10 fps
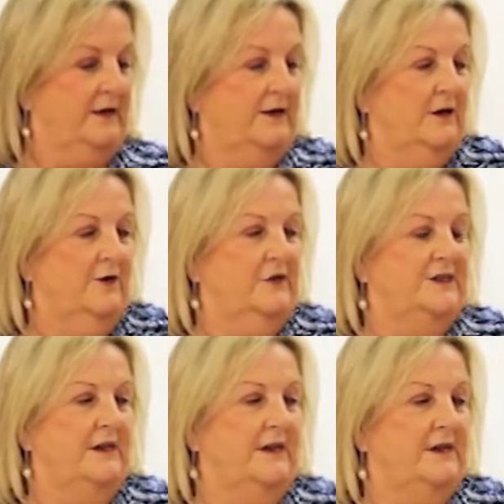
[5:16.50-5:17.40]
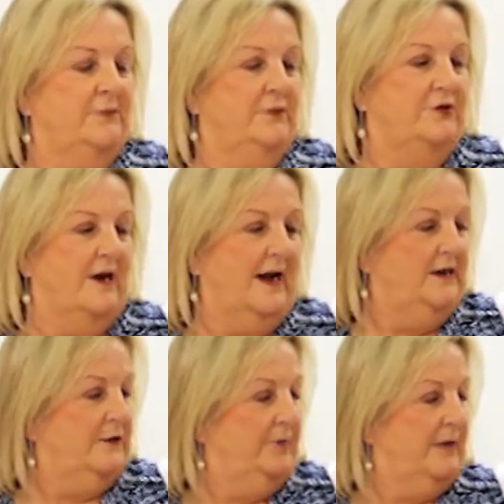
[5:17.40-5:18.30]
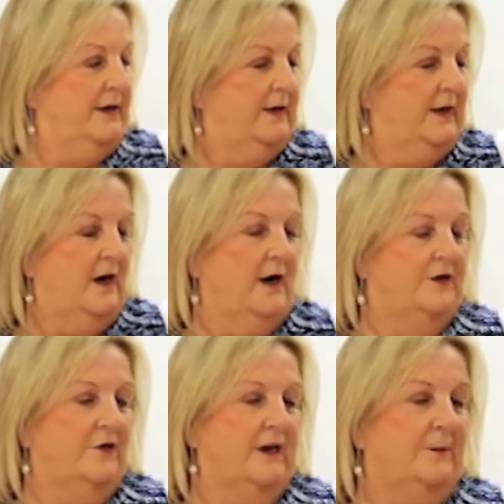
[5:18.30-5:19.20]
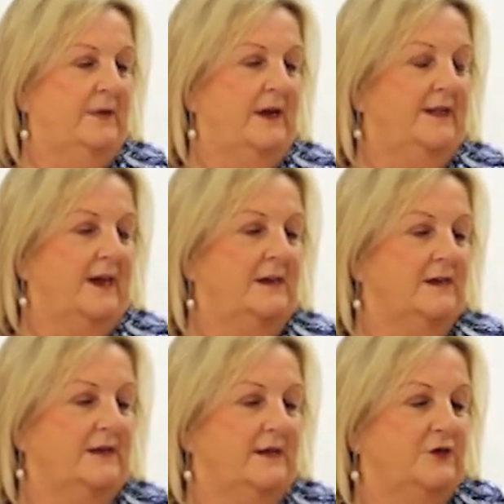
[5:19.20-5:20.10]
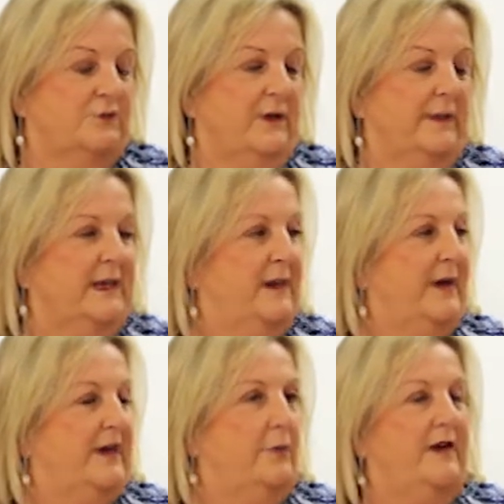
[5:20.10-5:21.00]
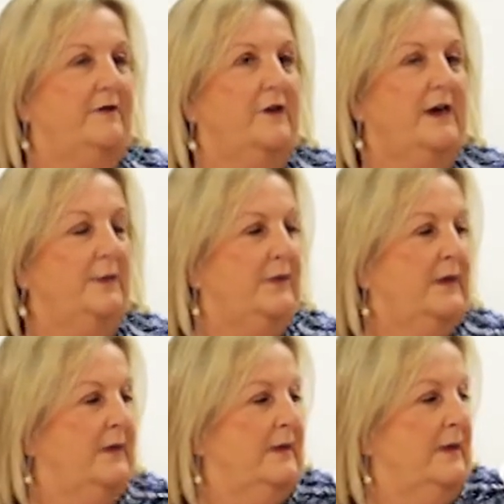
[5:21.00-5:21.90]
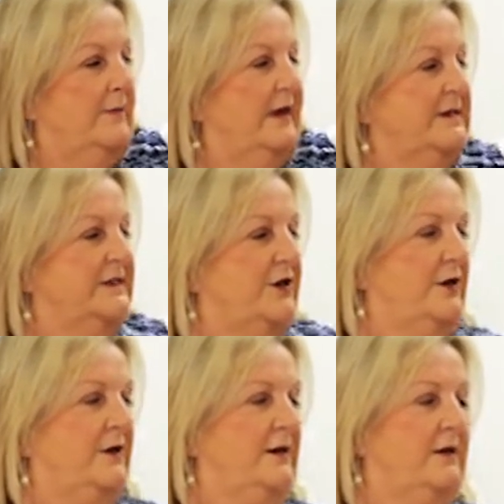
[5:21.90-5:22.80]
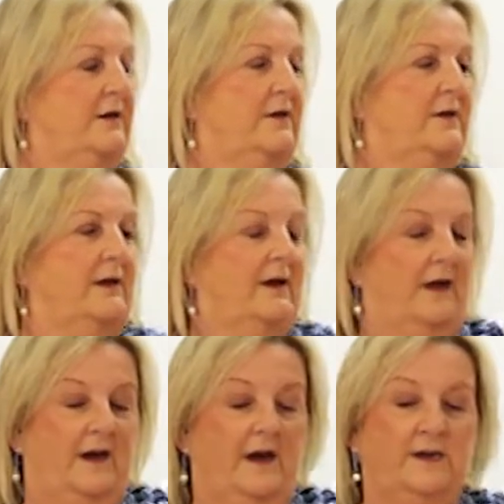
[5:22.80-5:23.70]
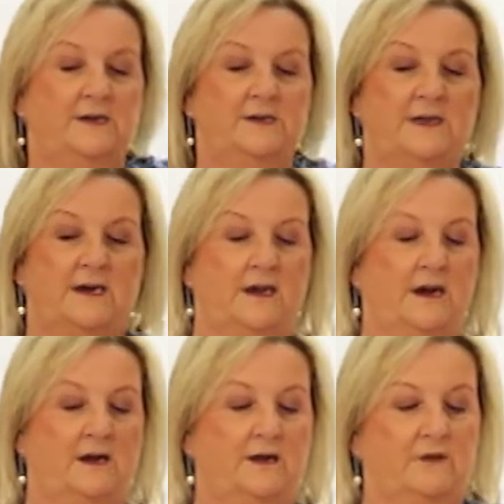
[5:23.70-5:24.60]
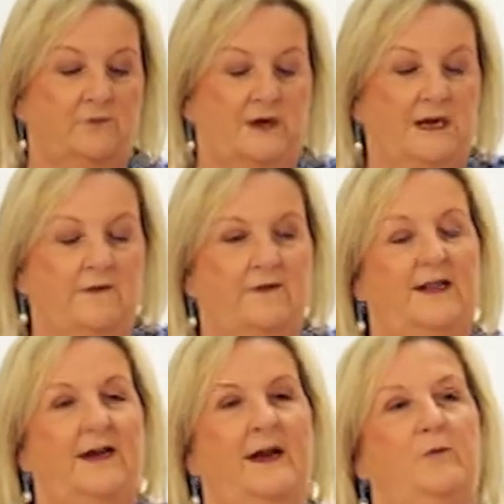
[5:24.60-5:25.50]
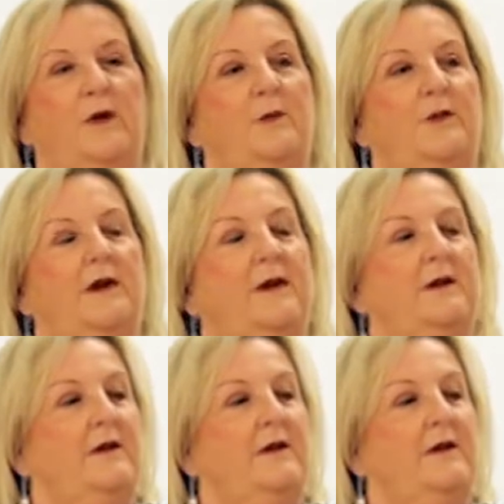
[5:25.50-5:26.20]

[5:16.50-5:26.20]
The other side, put your hand up on your hip like that, then just take it back away from your hip. Make a circle, and I can tell you, I can really feel that in my back.